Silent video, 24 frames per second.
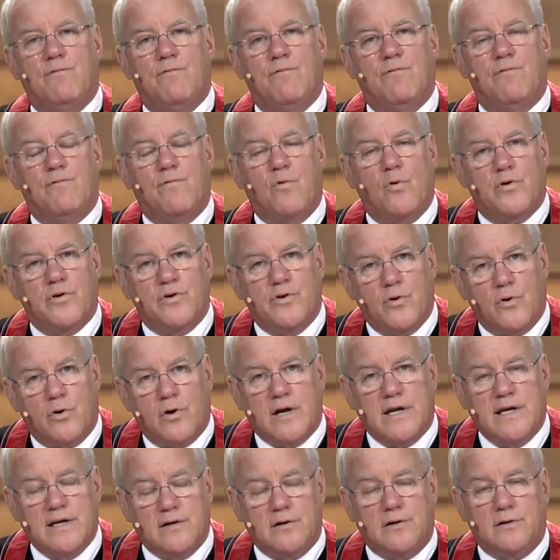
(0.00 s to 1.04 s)
for your
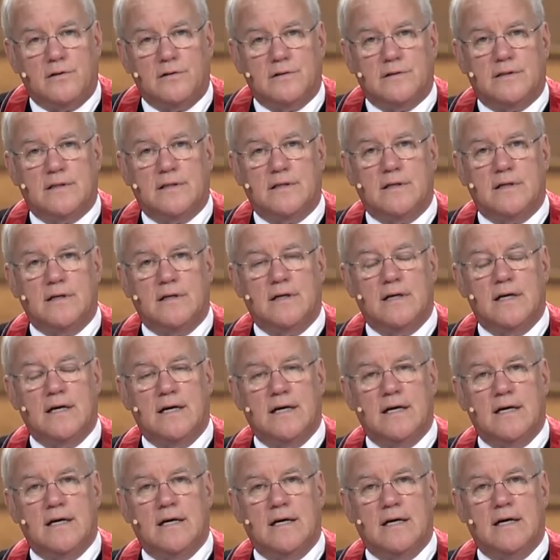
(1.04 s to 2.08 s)
guilt
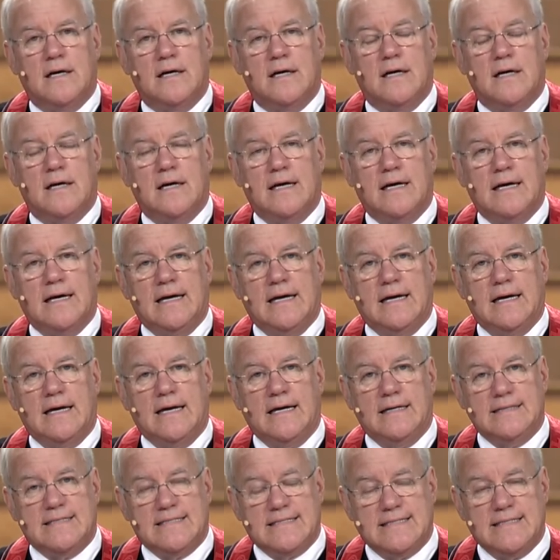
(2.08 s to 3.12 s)

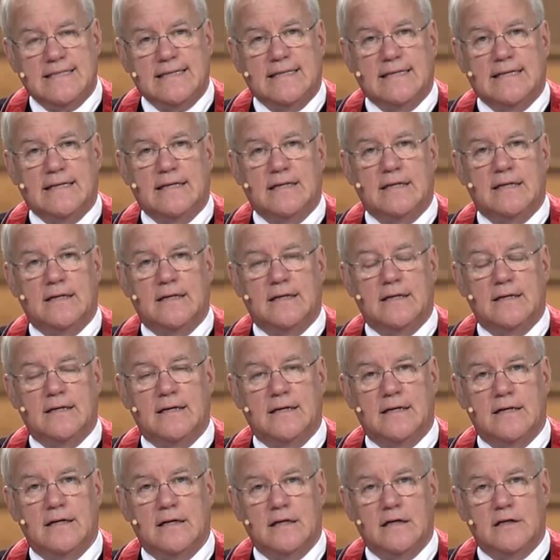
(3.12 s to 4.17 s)
and sin
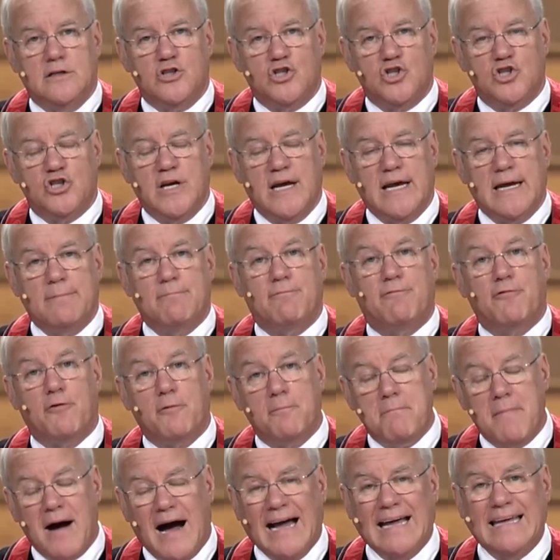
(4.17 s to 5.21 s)
and shame, for
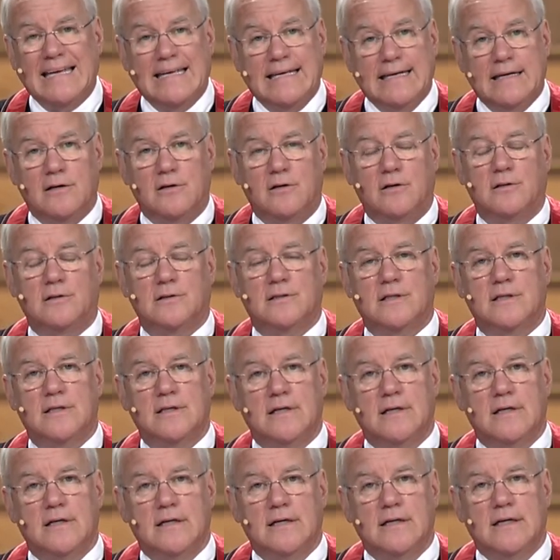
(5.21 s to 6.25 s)
my guilt
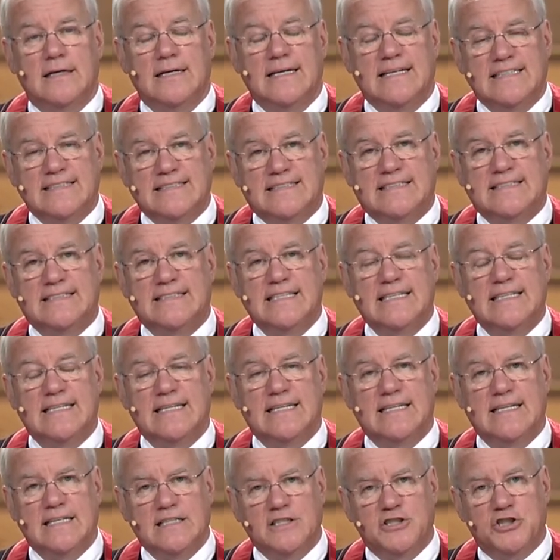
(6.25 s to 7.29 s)
and
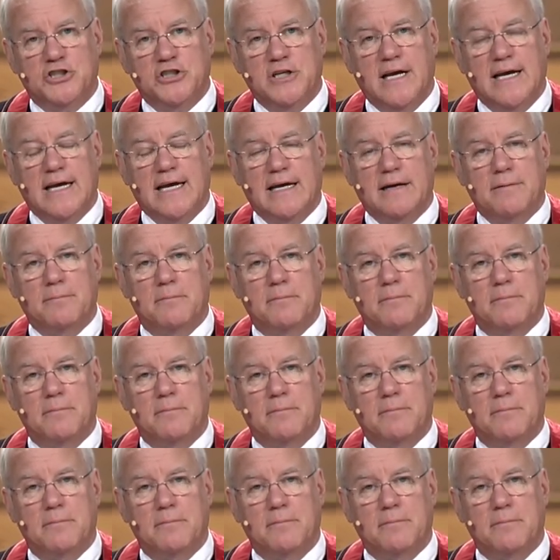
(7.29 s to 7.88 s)
sin and shame,